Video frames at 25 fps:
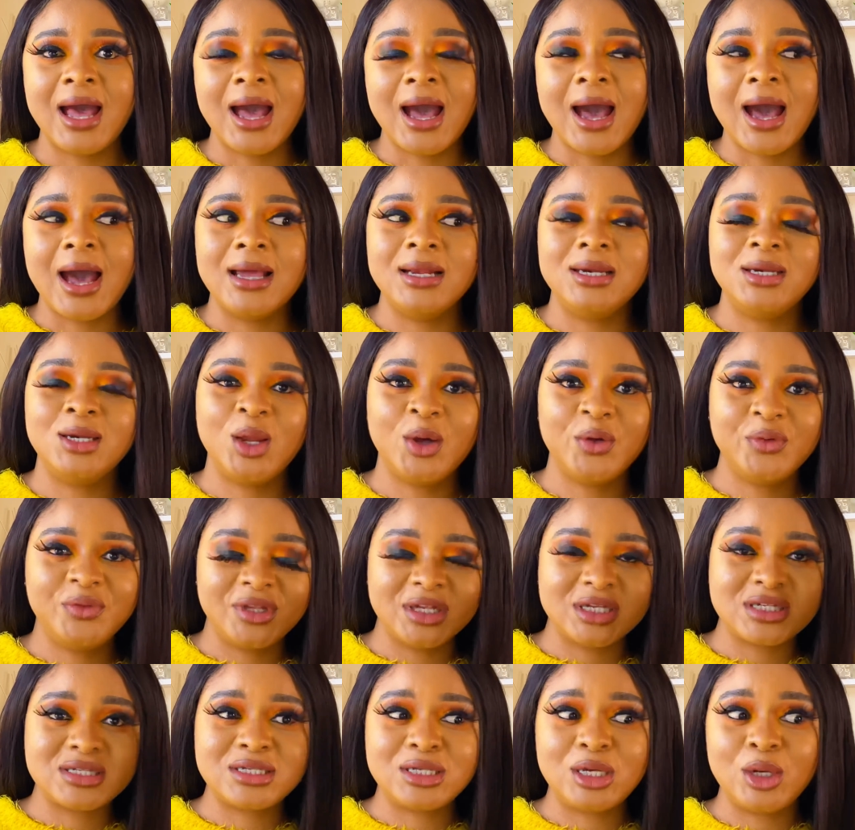I love
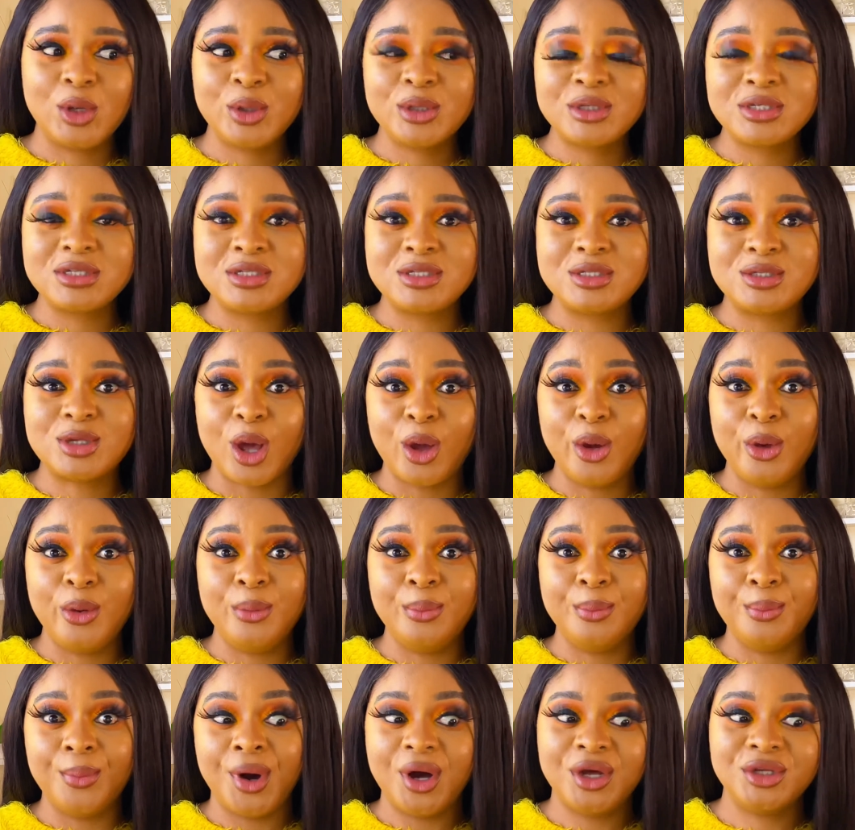this look so
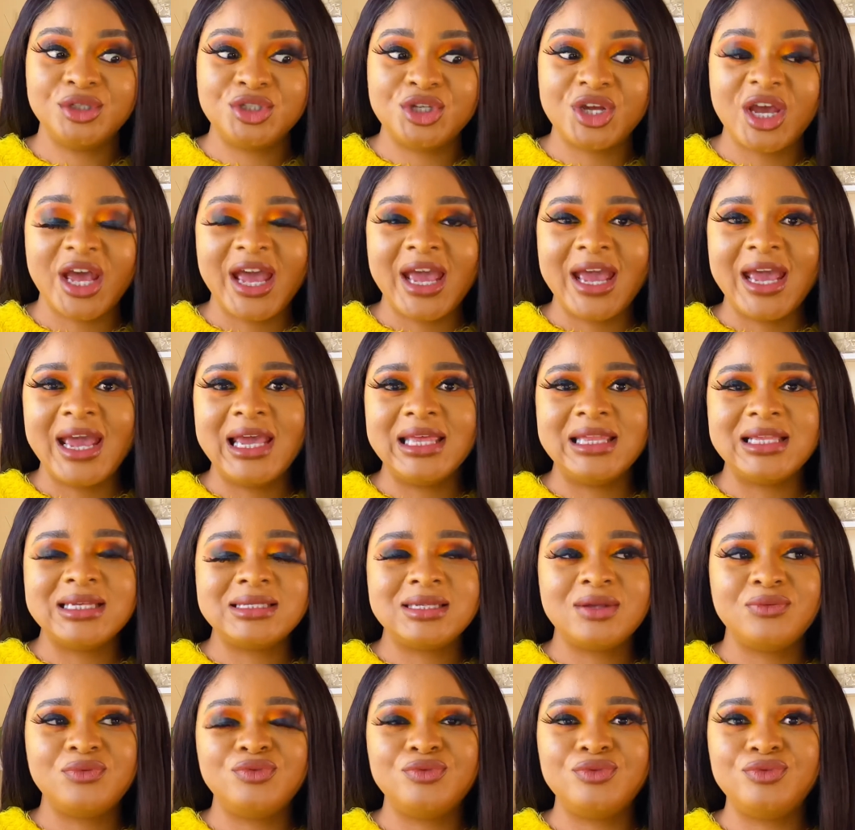much. It
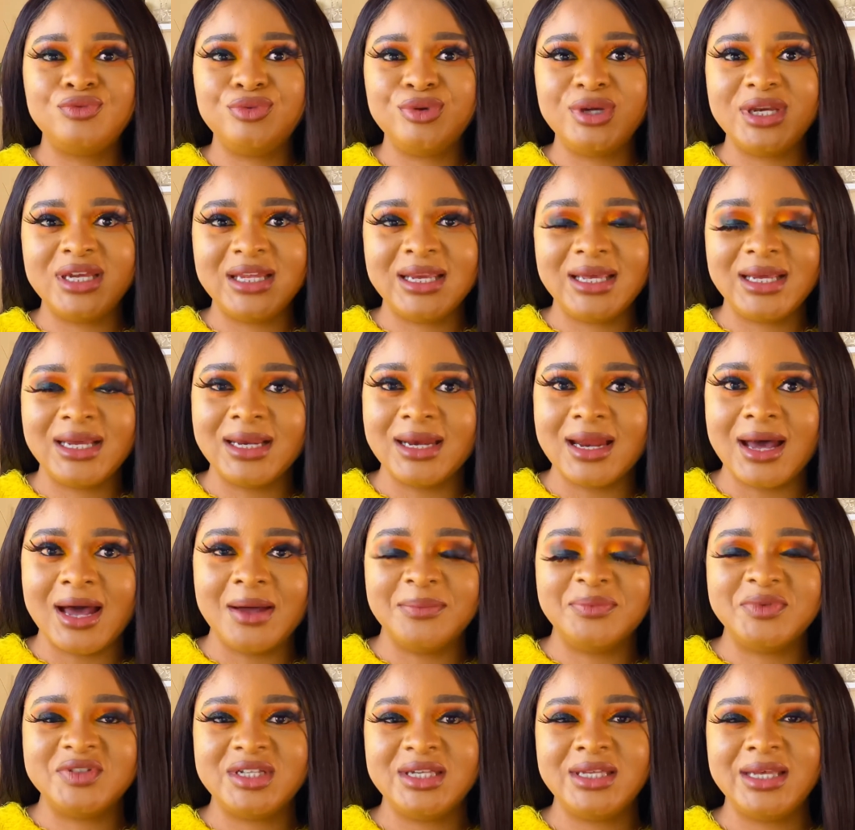is really
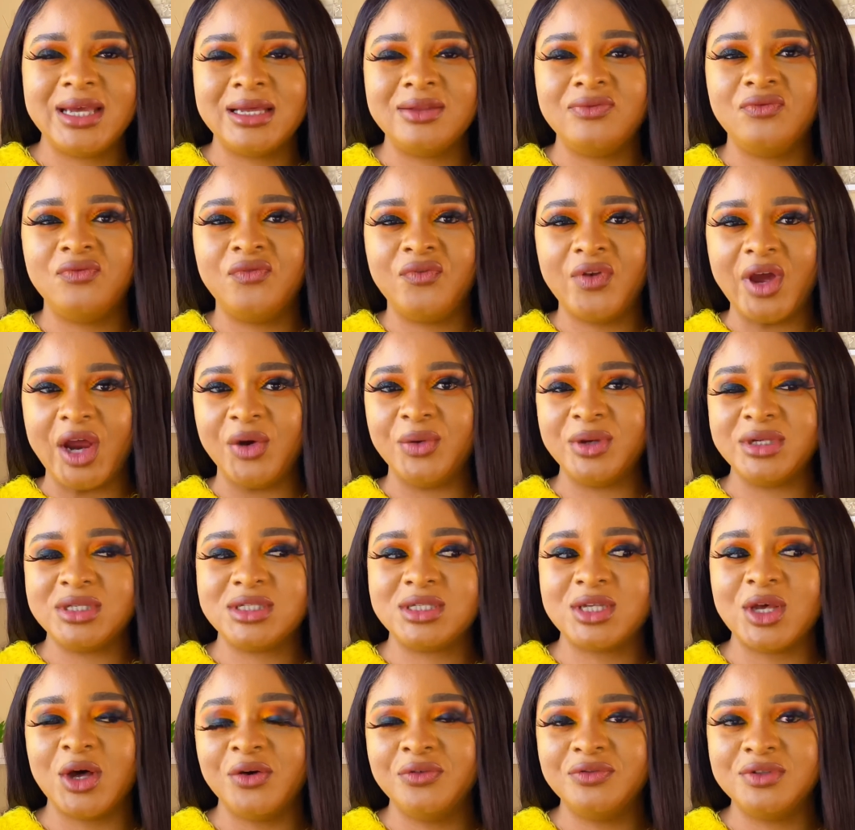glammed yet very
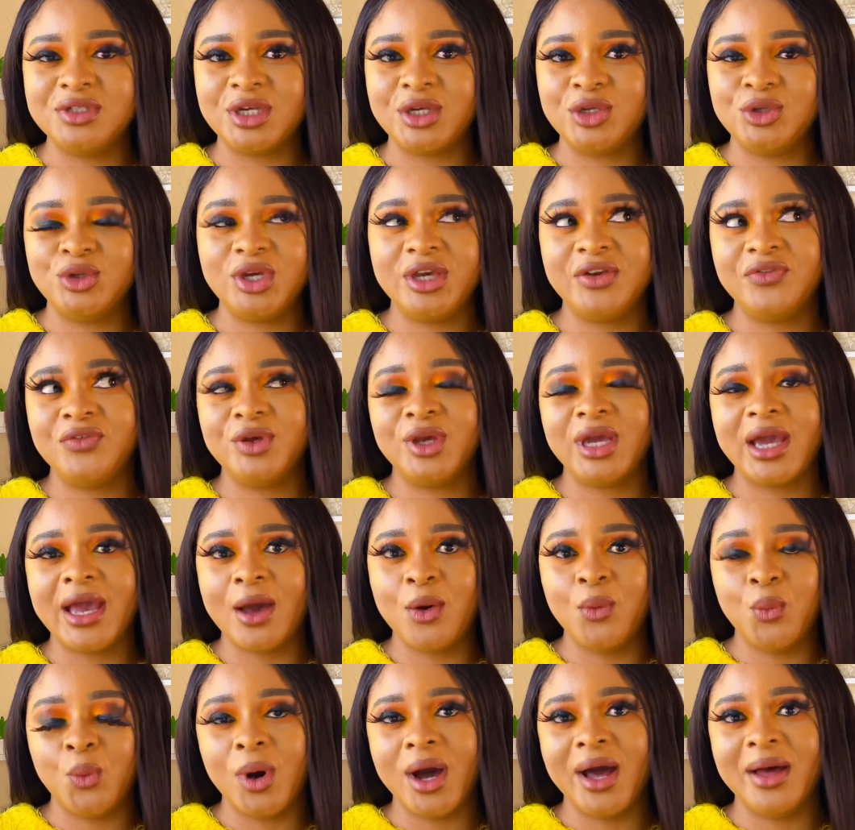soft, if you
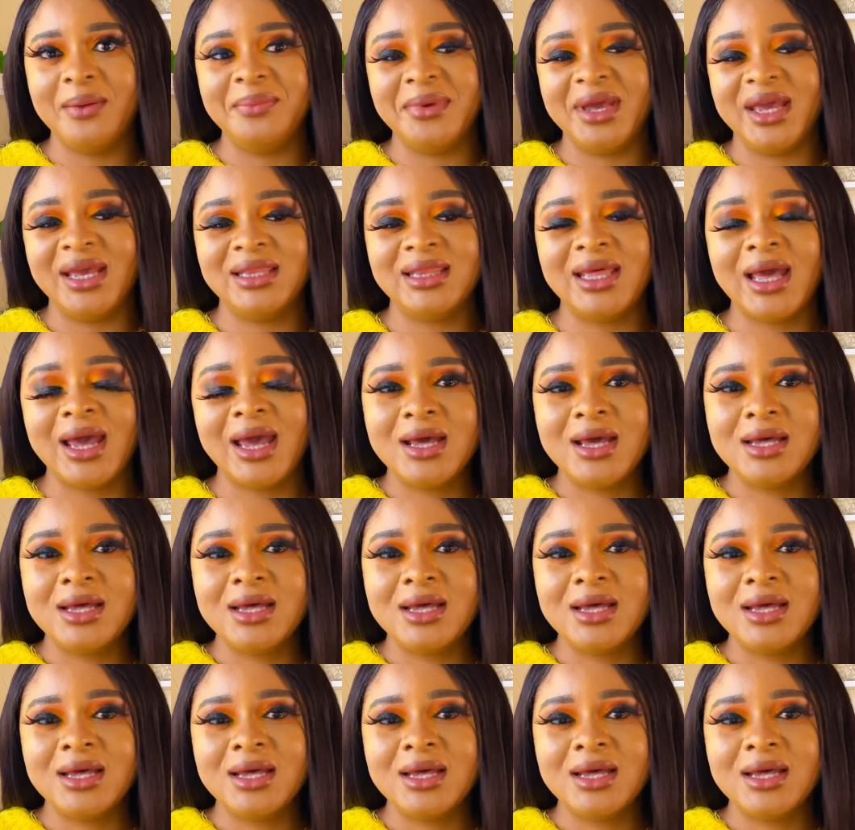get what I mean.